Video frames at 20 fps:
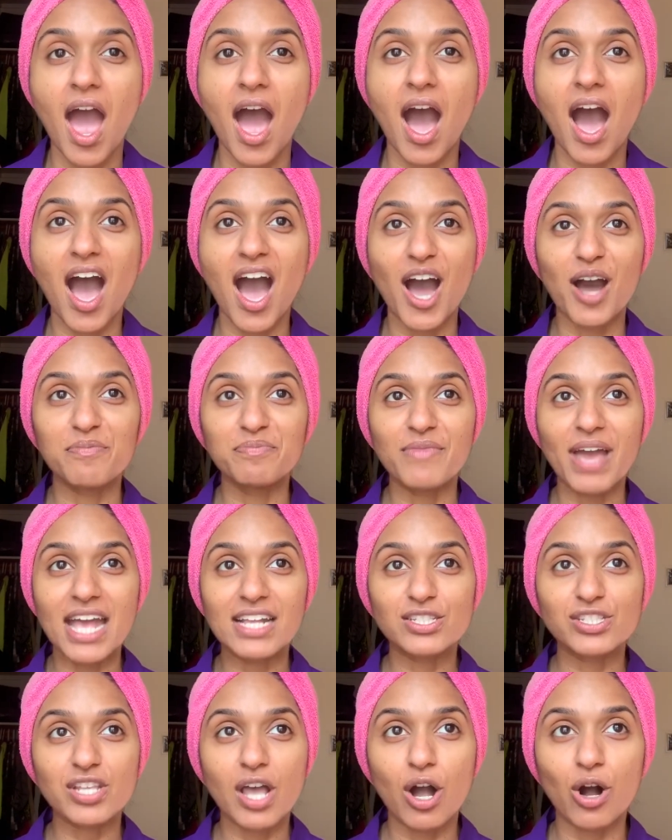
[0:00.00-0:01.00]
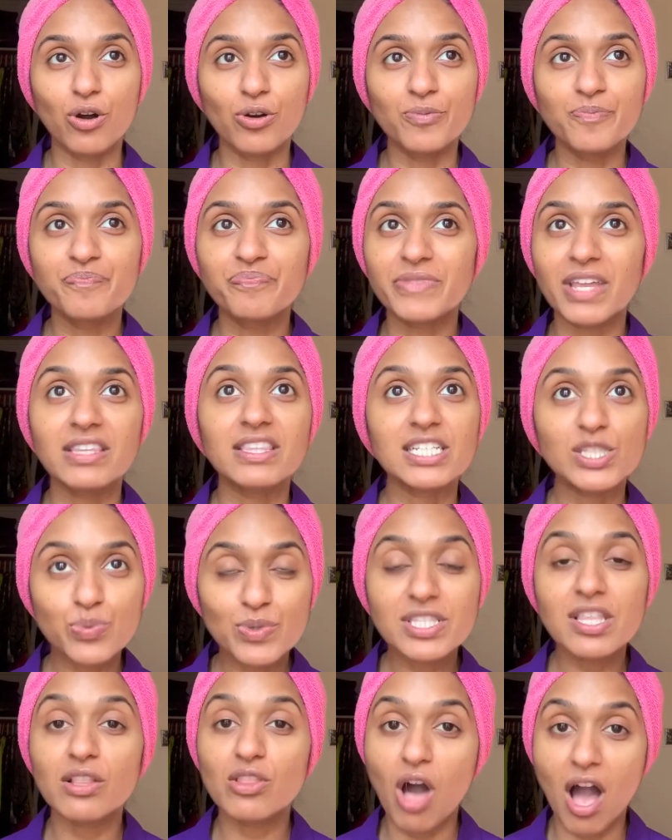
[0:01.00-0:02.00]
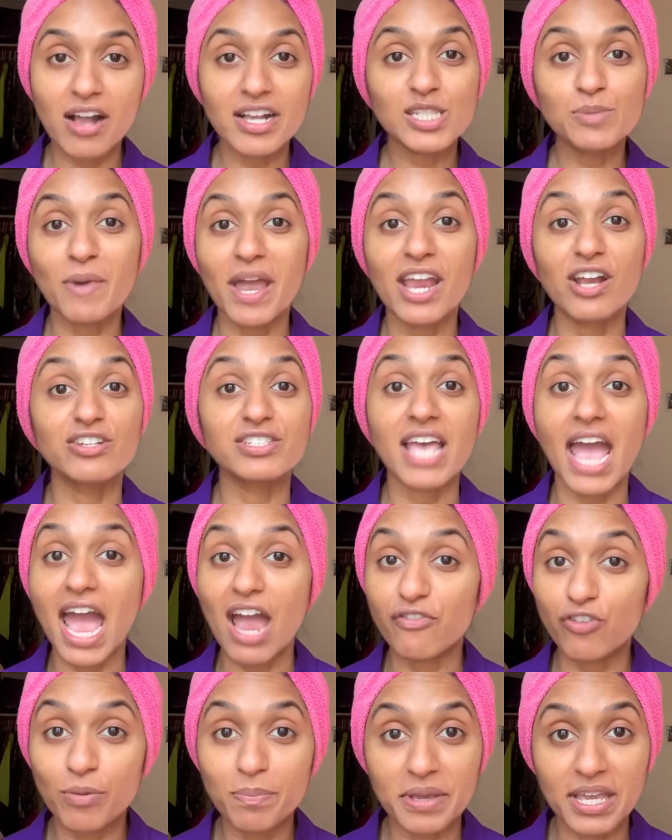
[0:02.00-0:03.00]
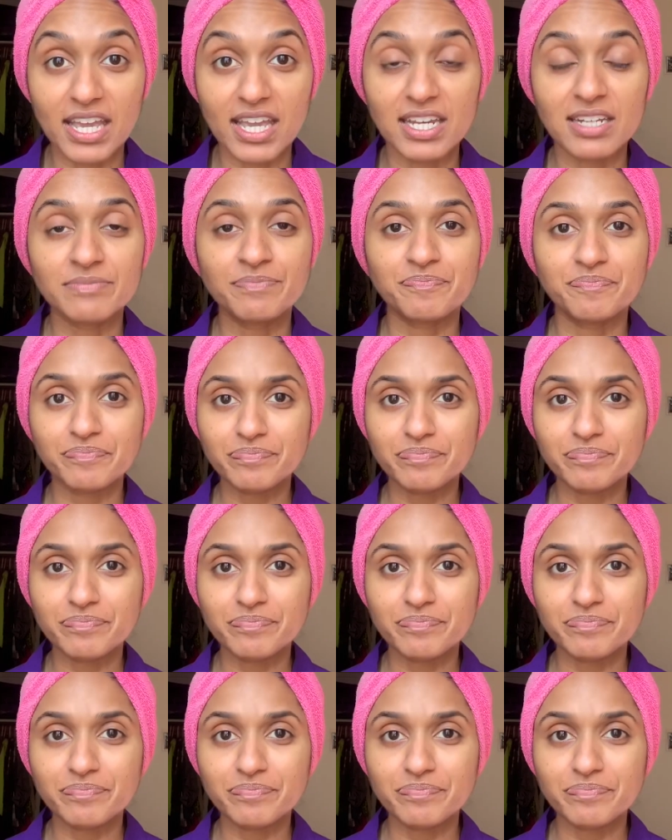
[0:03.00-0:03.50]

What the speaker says: And so this was the longest my hair has ever been.